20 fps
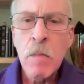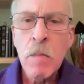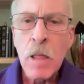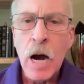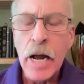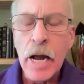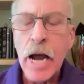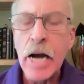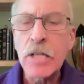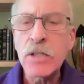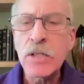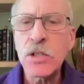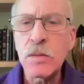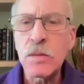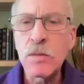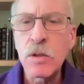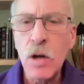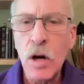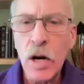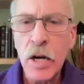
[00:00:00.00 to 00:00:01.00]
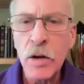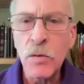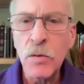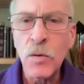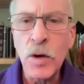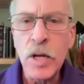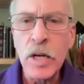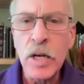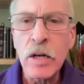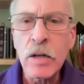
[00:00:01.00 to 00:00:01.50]
I had some
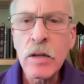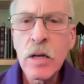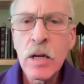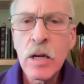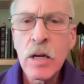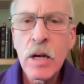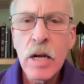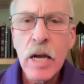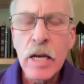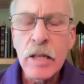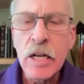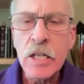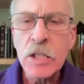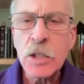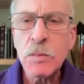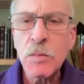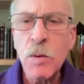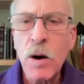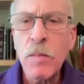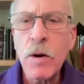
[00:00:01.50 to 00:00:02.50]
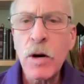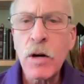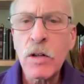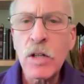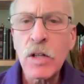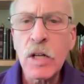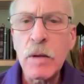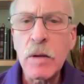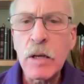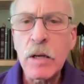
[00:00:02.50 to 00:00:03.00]
diarrhea, and that's
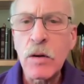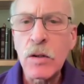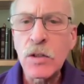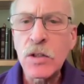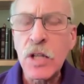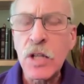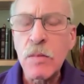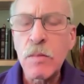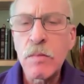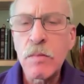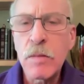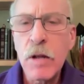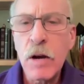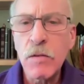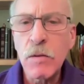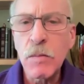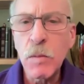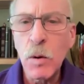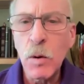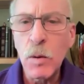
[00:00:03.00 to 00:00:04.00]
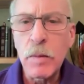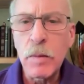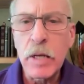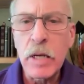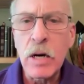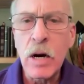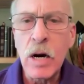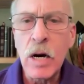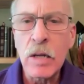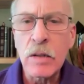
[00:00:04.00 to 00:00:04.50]
primarily because they never put me
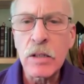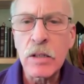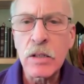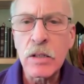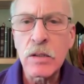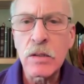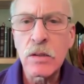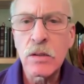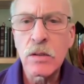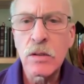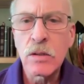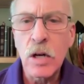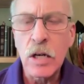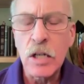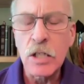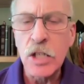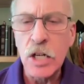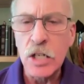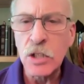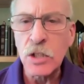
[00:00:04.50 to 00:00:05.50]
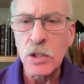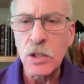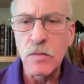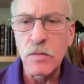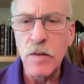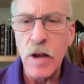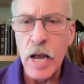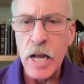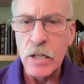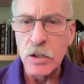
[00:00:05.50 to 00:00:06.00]
on the
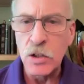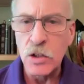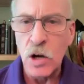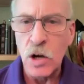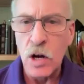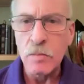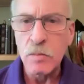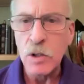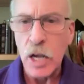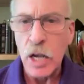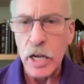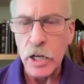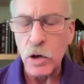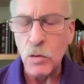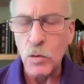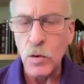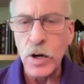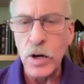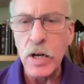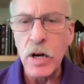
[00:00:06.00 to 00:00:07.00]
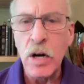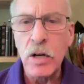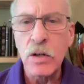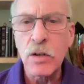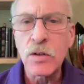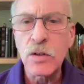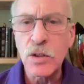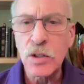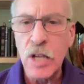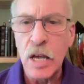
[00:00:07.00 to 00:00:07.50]
digestive enzymes like Creon or
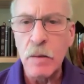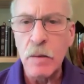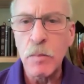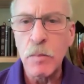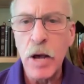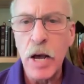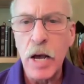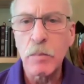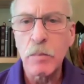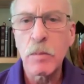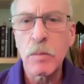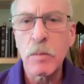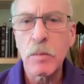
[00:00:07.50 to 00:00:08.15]
Zenpep.